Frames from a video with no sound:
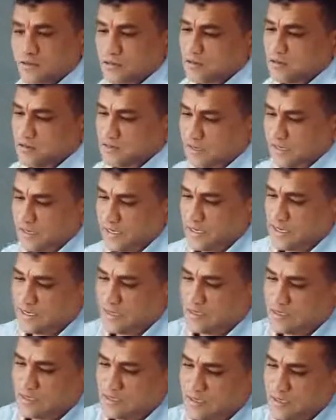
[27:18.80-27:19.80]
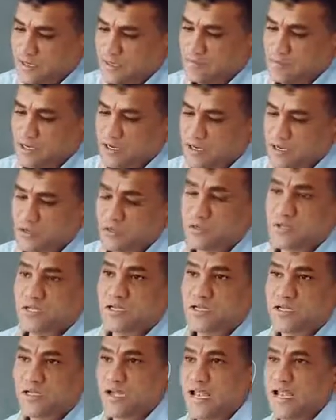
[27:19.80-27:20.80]
And coming on to the
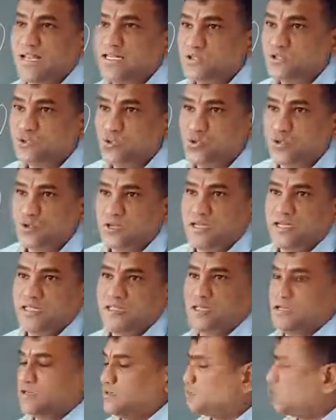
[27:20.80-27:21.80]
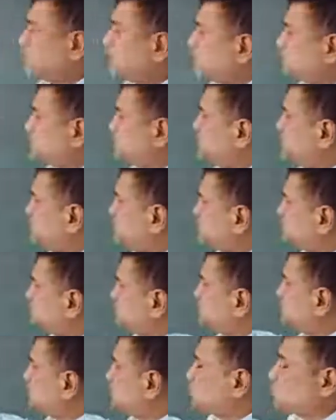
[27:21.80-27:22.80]
translocation, the genes
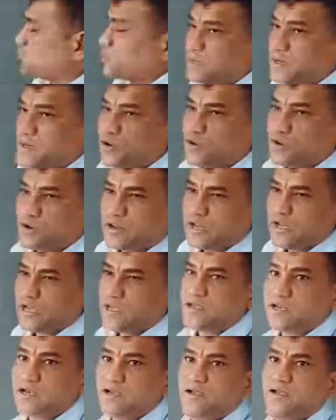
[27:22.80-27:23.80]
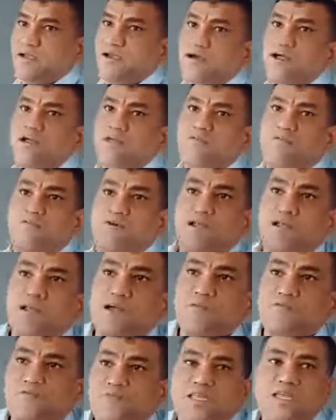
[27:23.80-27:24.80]
which are to be located on one
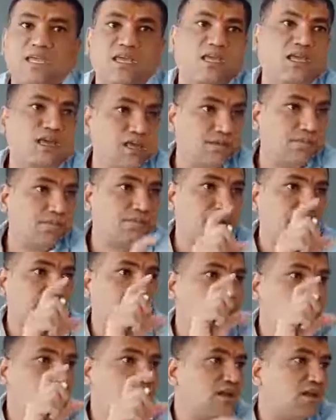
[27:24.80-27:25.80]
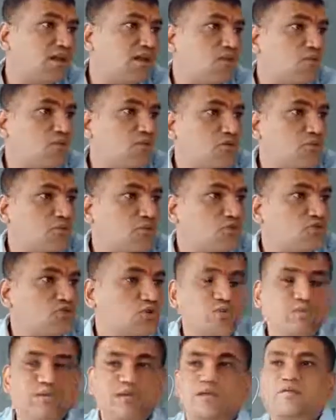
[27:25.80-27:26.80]
of the particular
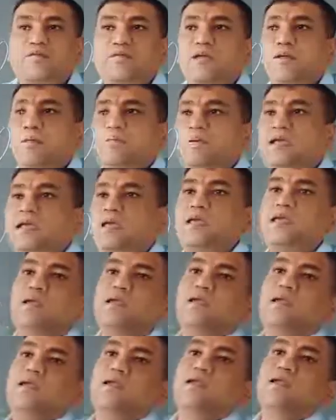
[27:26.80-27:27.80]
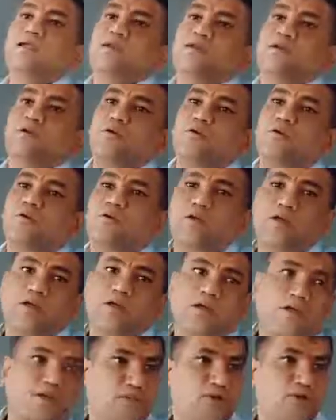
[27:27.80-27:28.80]
chromosome, it will be
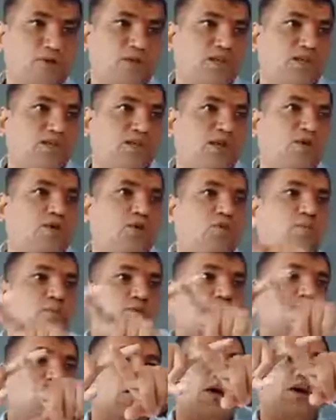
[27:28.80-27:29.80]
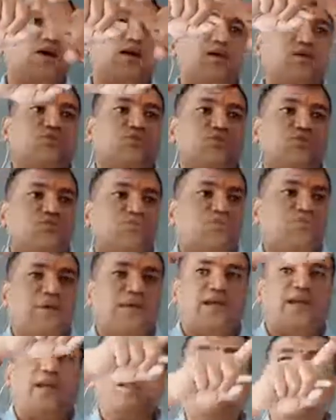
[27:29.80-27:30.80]
during the homologous
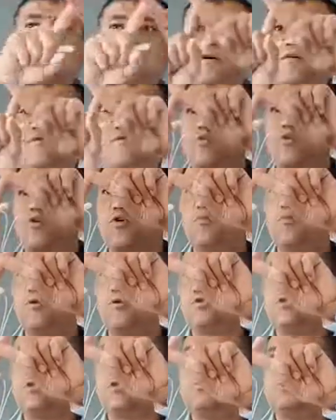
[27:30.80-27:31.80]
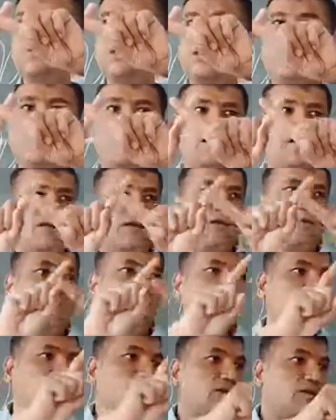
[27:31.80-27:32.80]
pairing up of chromosomes or
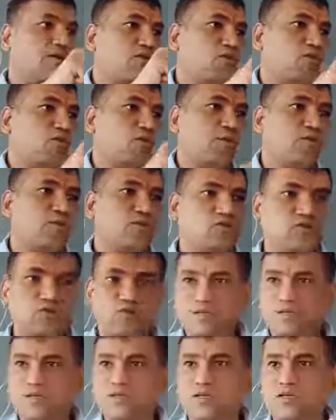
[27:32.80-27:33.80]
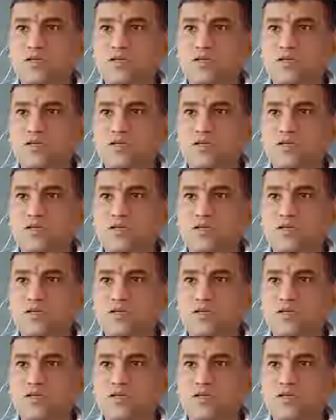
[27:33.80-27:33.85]
the chromosomes,